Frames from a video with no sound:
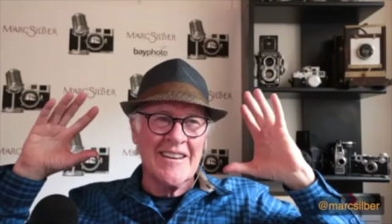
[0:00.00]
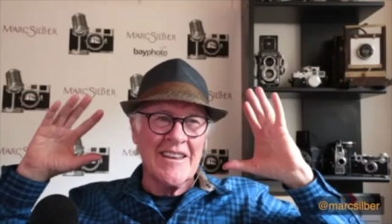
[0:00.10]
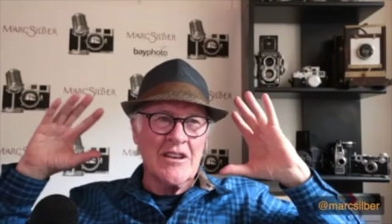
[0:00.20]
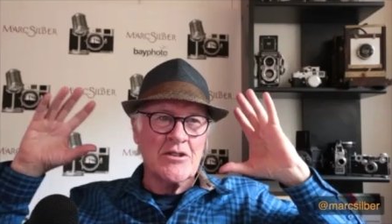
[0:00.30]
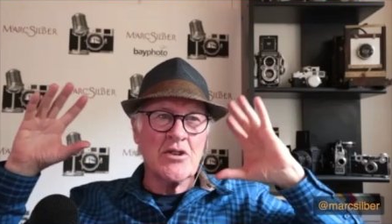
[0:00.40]

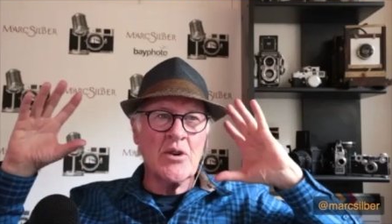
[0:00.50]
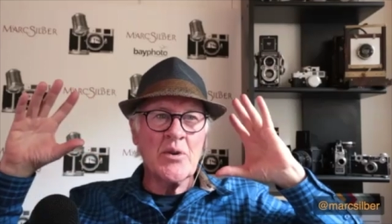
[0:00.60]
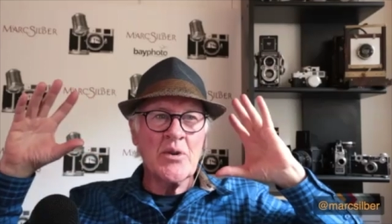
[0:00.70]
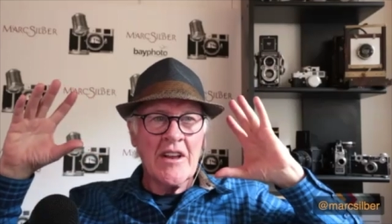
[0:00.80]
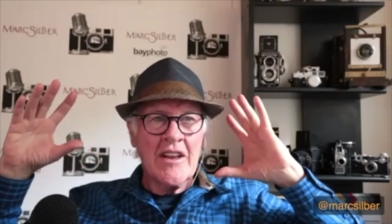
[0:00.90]
Yeah.
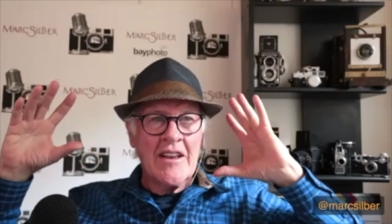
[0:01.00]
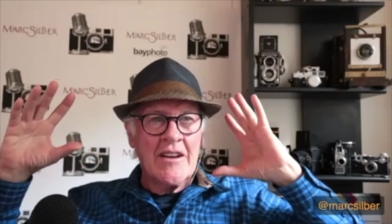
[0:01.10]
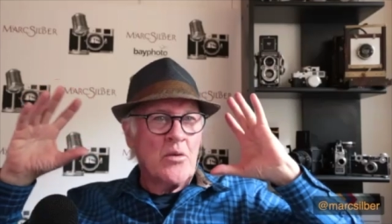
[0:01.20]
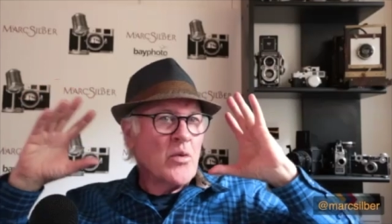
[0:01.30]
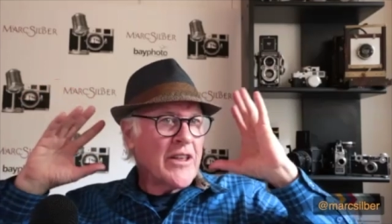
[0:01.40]
So
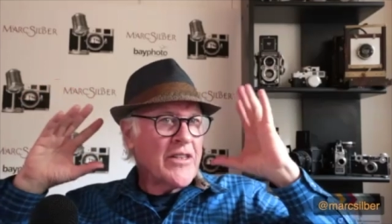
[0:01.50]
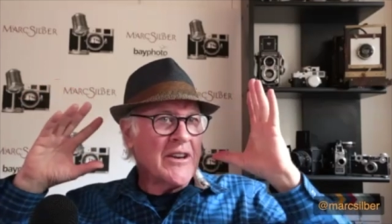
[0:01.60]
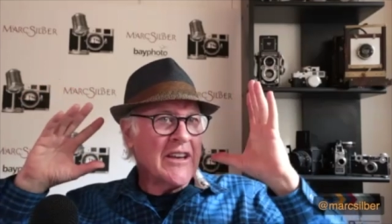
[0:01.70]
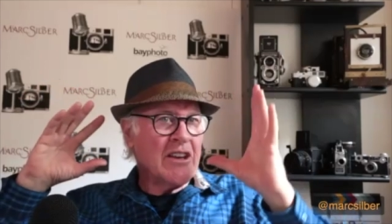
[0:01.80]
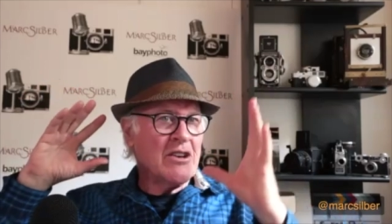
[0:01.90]
whether
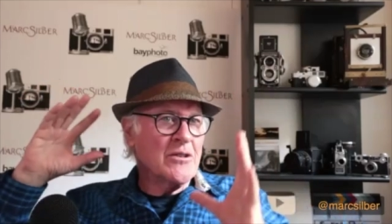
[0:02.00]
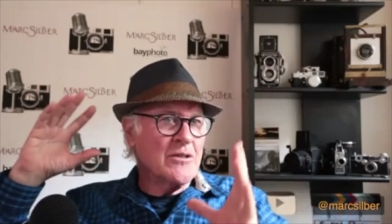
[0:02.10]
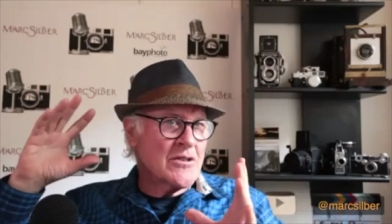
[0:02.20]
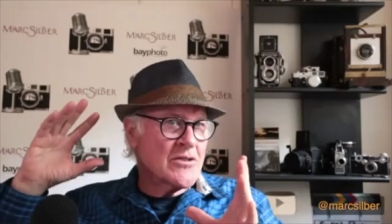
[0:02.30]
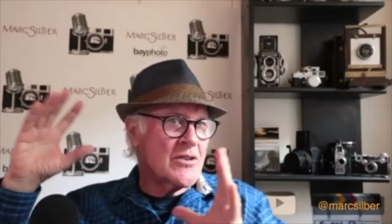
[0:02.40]
he
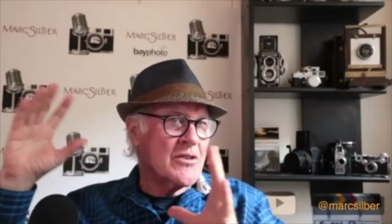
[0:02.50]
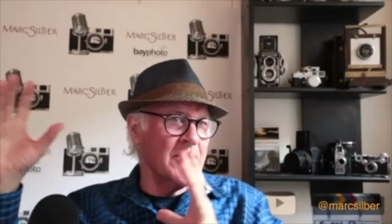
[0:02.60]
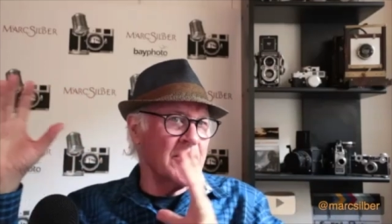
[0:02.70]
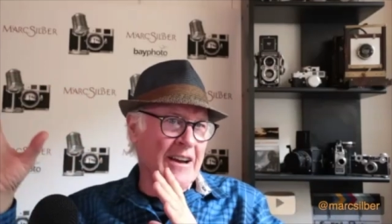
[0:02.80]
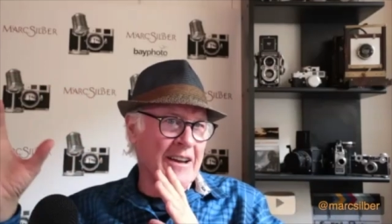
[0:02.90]
uses it or
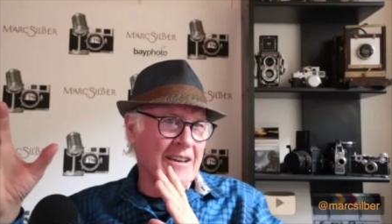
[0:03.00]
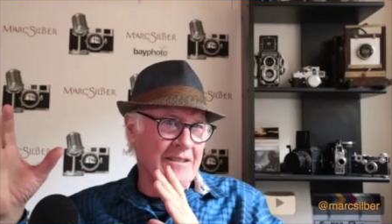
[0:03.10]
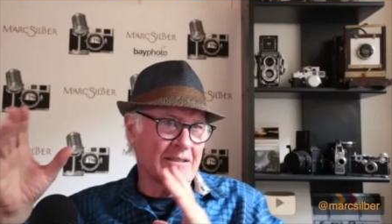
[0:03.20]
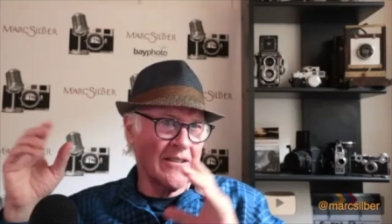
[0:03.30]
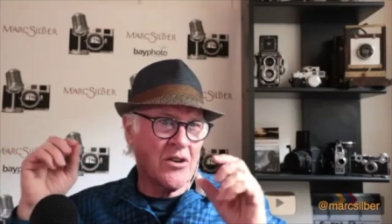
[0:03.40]

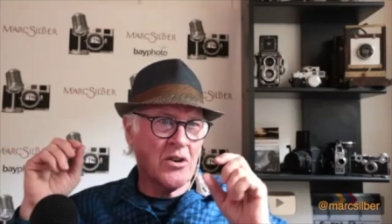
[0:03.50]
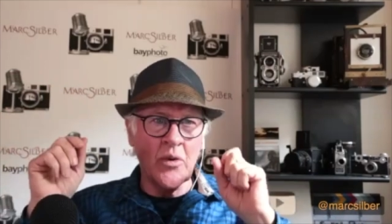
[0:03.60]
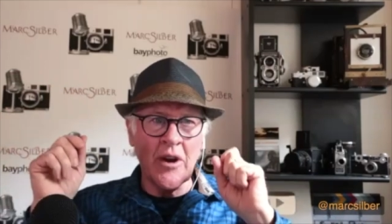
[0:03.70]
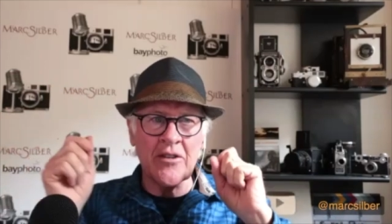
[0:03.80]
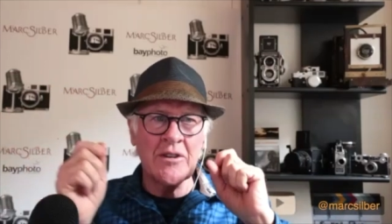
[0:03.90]
not, or
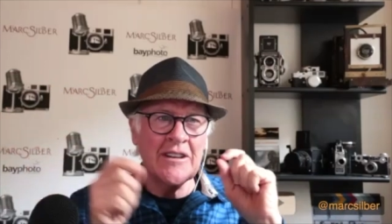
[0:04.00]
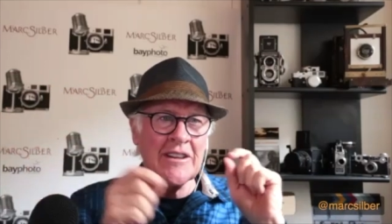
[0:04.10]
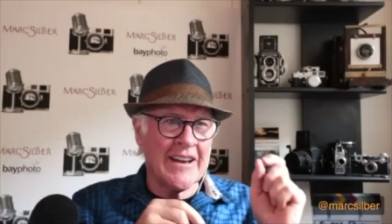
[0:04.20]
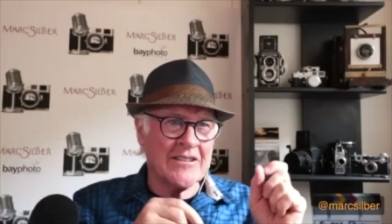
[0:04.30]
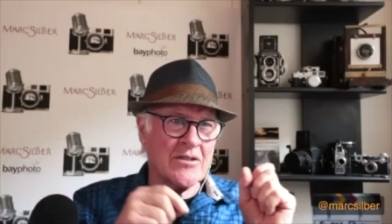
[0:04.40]
whether he
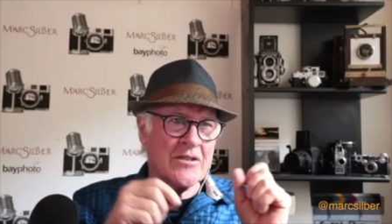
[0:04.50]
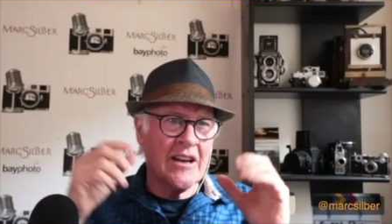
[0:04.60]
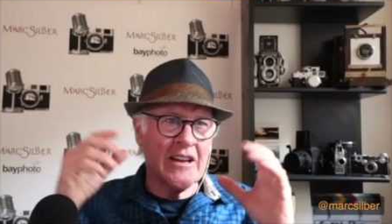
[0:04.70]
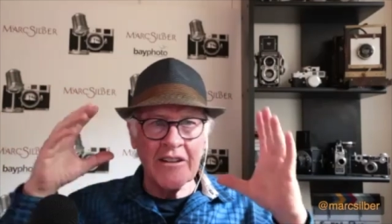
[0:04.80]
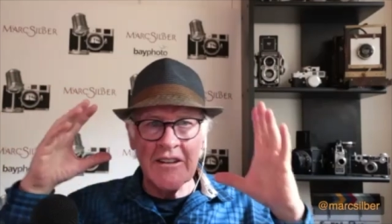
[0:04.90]
likes it or
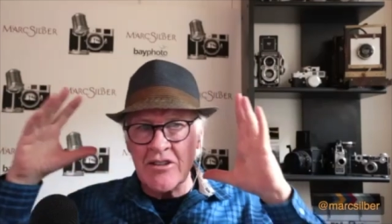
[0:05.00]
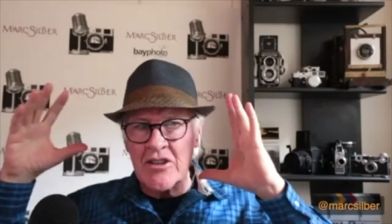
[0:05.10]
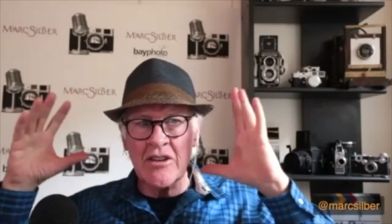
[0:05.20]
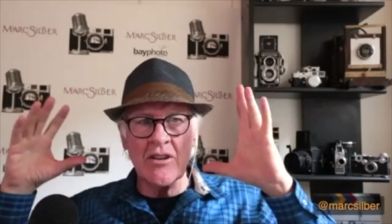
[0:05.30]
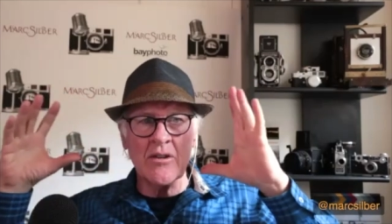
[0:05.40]
not, at least
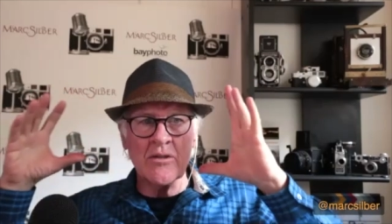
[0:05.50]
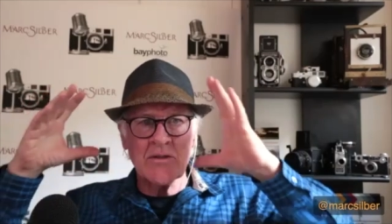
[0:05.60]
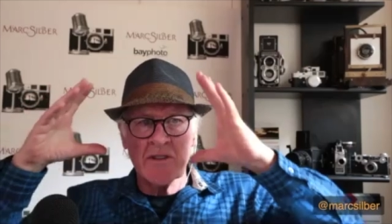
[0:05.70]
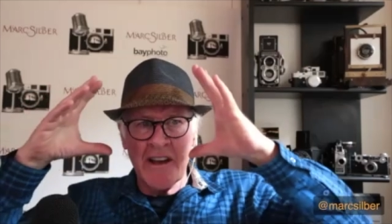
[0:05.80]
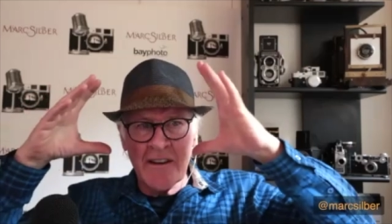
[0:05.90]
he
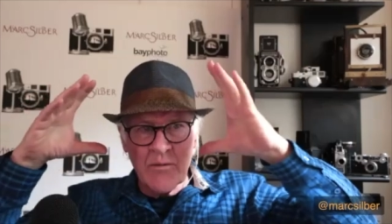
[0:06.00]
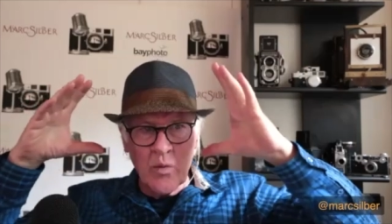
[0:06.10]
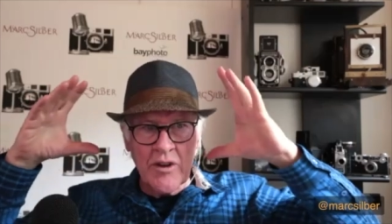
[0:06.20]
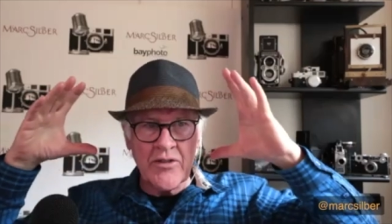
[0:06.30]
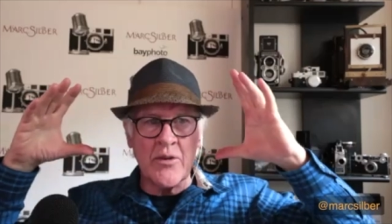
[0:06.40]
knows kind of
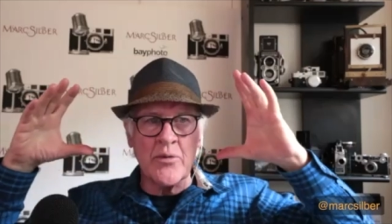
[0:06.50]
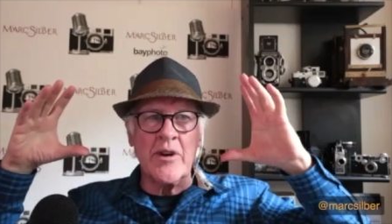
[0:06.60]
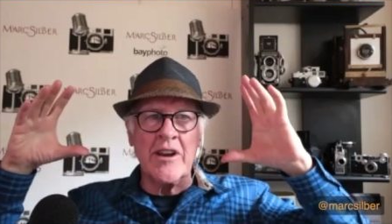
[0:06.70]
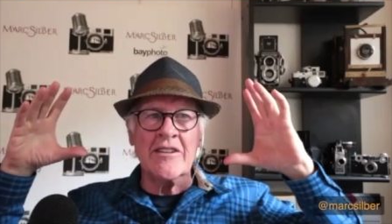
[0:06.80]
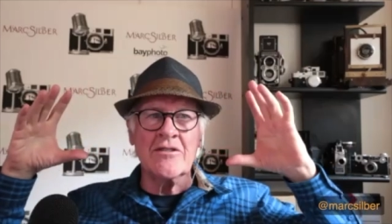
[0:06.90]
what the
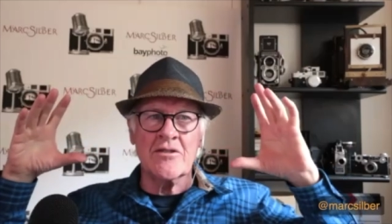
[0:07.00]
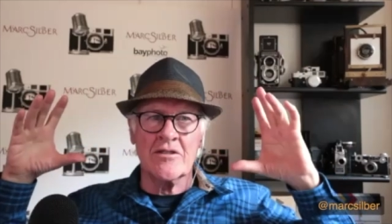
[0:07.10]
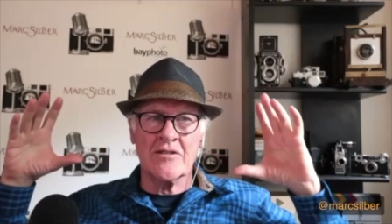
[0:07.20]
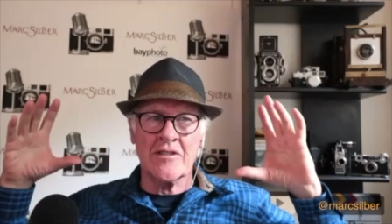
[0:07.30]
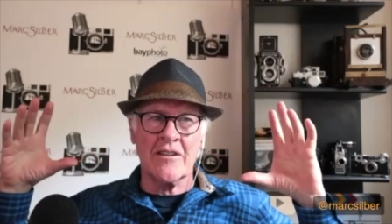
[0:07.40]
range
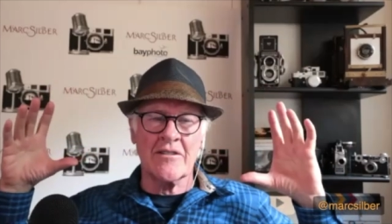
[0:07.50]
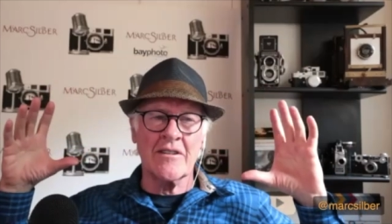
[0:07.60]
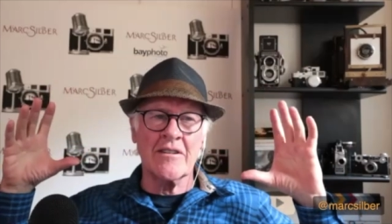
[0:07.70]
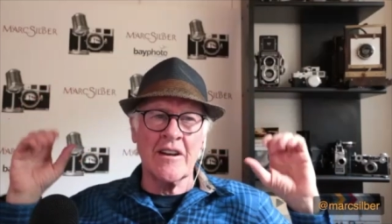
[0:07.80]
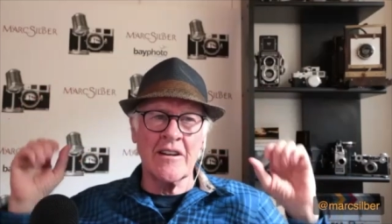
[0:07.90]
is out
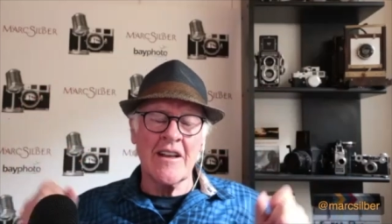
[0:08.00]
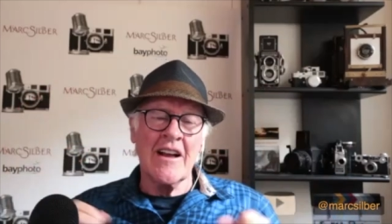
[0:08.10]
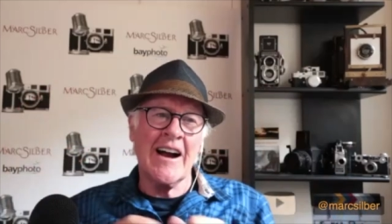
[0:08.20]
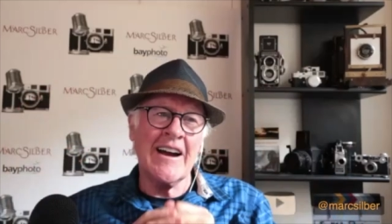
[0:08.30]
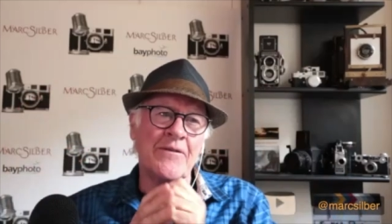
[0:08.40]
there. And I,
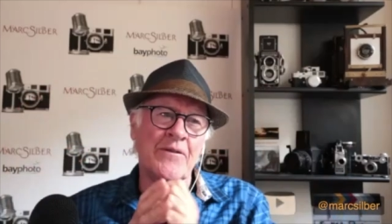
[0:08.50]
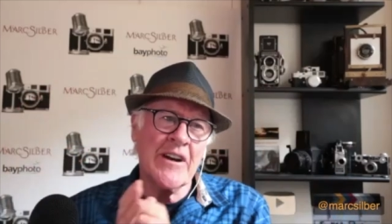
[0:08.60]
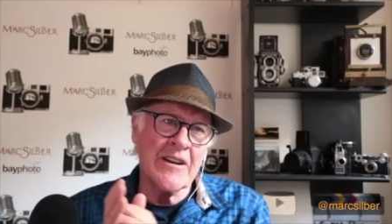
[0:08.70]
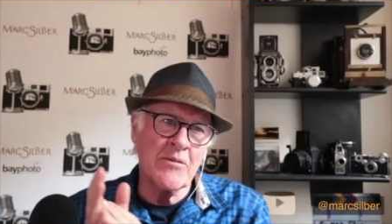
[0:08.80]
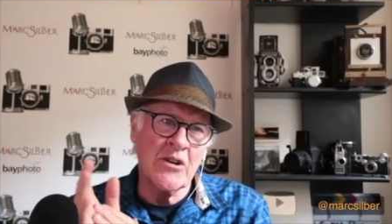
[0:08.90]
I
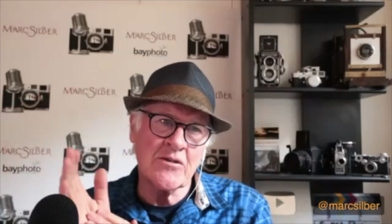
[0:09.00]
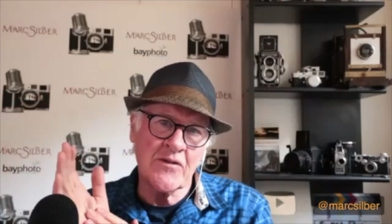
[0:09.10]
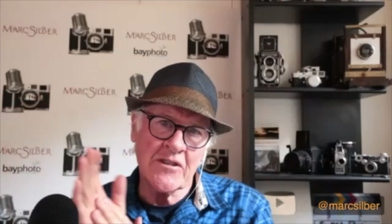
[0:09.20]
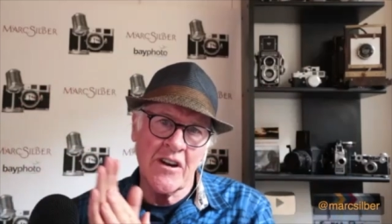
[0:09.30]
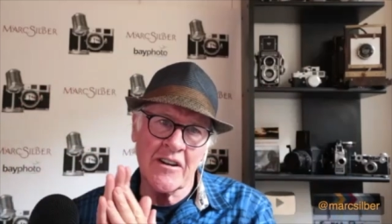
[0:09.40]
find most
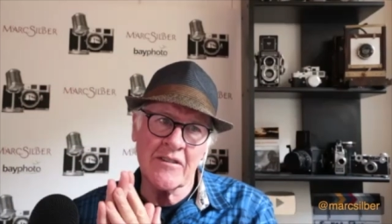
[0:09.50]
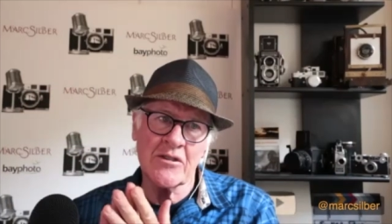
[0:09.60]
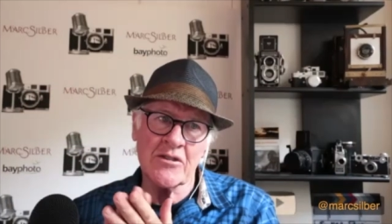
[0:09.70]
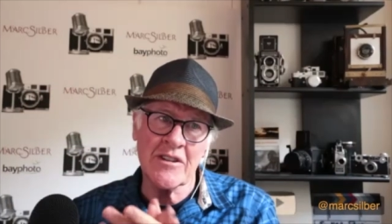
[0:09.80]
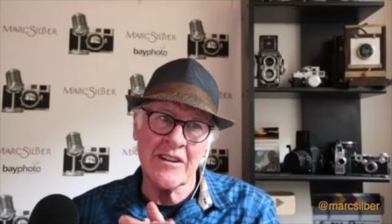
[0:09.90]

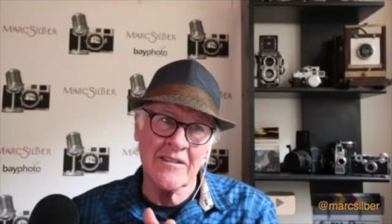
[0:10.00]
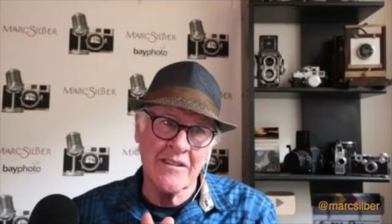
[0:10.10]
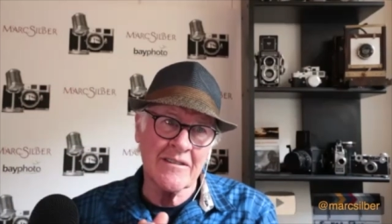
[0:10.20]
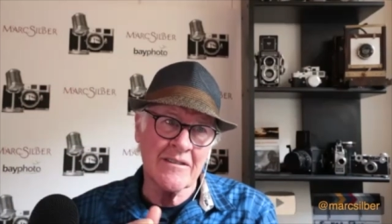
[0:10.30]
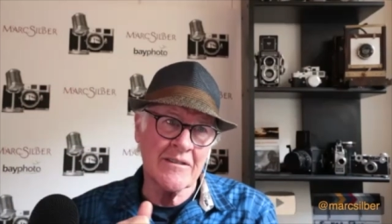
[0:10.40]
photographers that
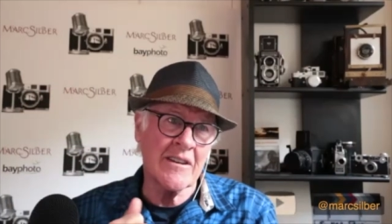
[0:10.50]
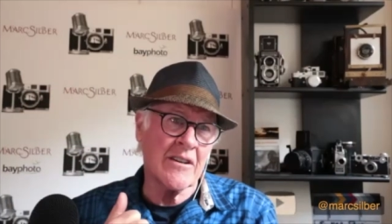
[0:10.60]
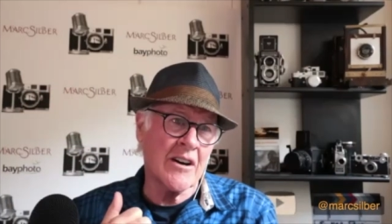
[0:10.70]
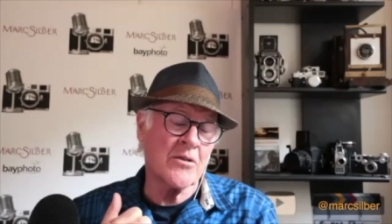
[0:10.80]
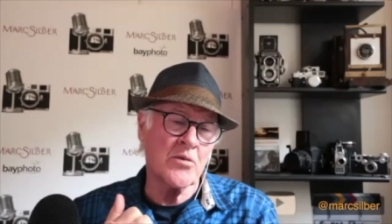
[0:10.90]
that are